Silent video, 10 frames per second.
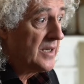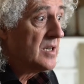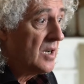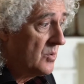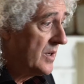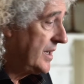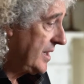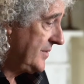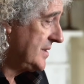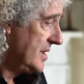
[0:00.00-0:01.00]
no one had
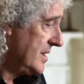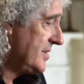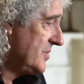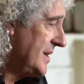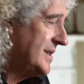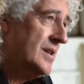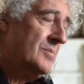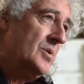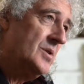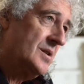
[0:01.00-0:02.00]
ever done a 3D
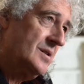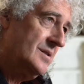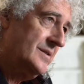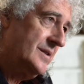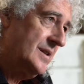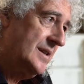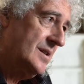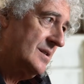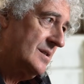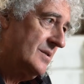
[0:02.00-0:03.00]
book on
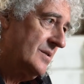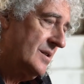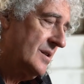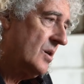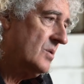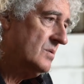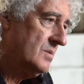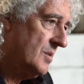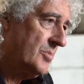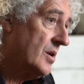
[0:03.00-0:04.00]
the whole
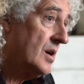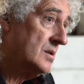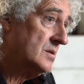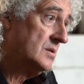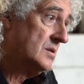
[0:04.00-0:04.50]
Apollo